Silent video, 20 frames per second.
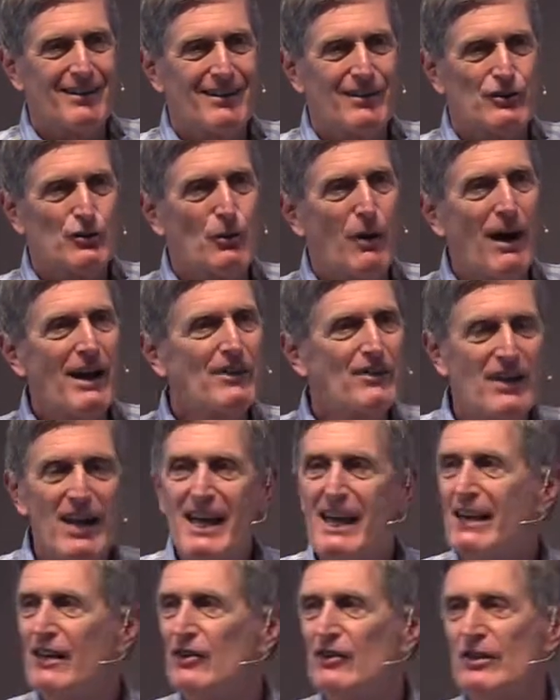So
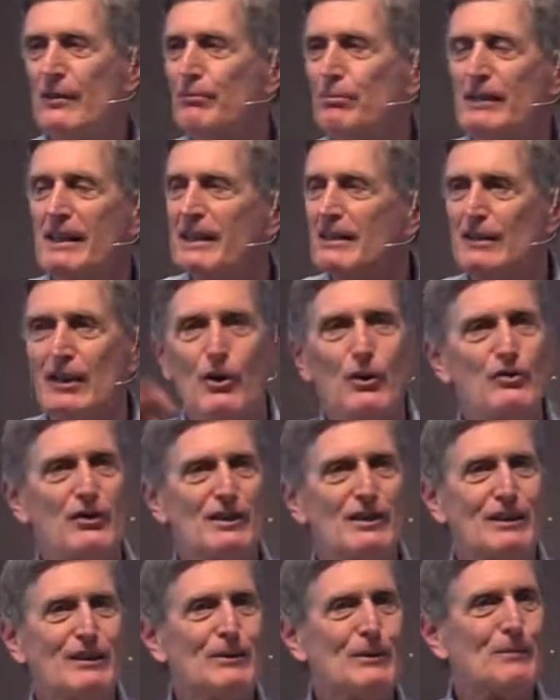Isaiah is simply closing
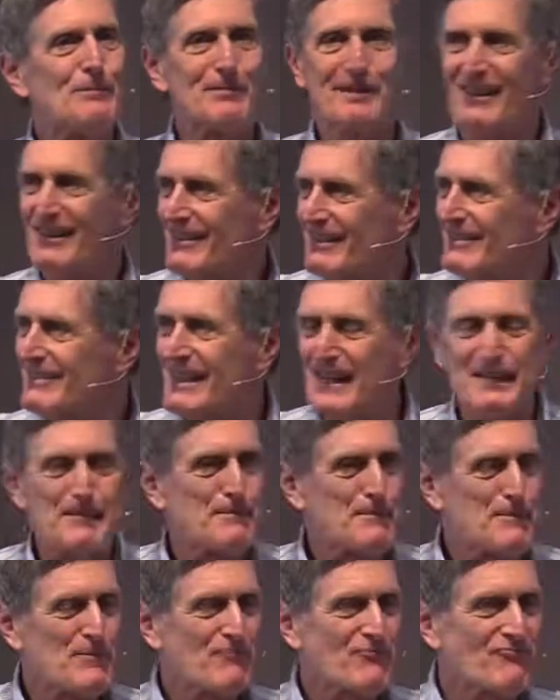the loop here, isn't he?
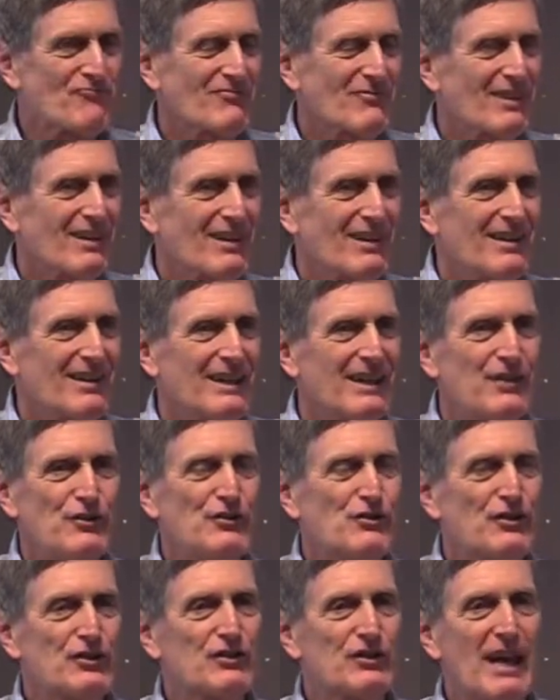He's
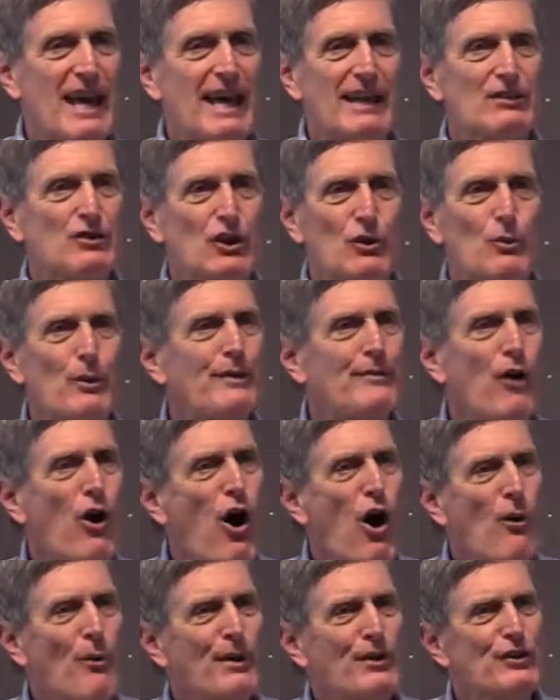just saying, look, we've
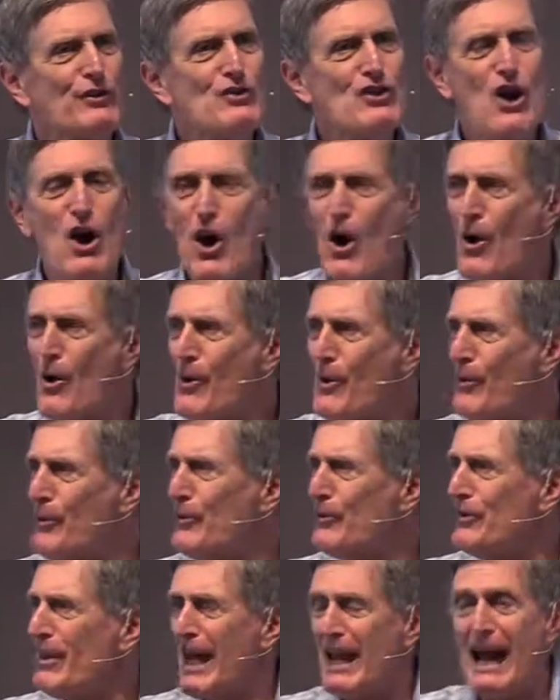always
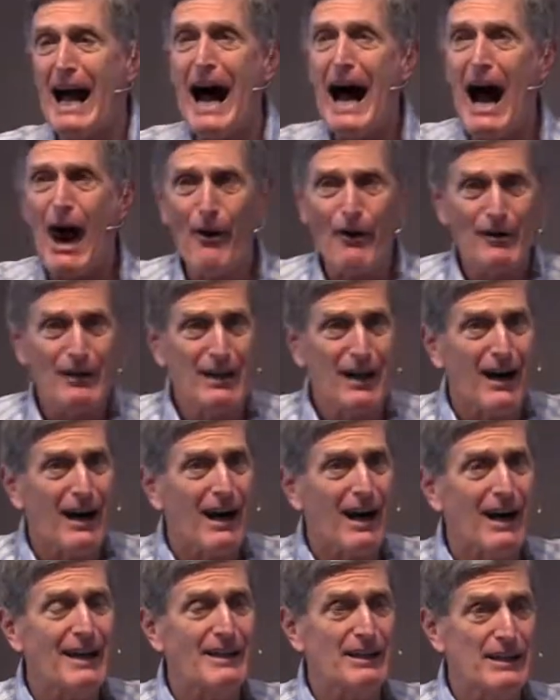known that our
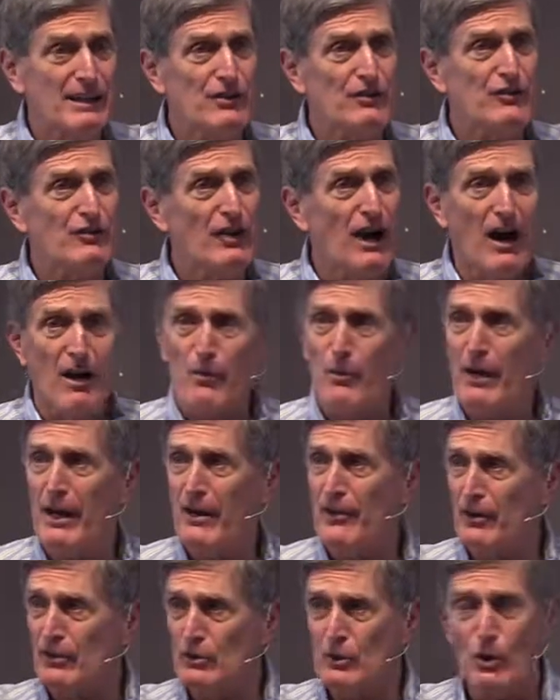God is Yahweh,
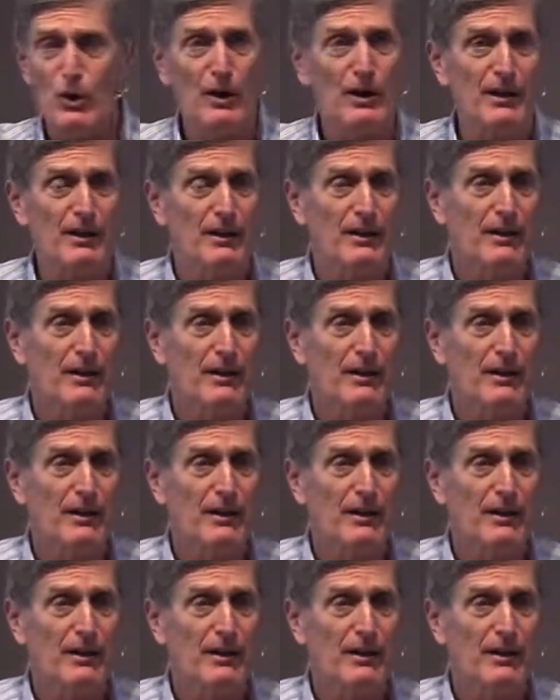the Lord.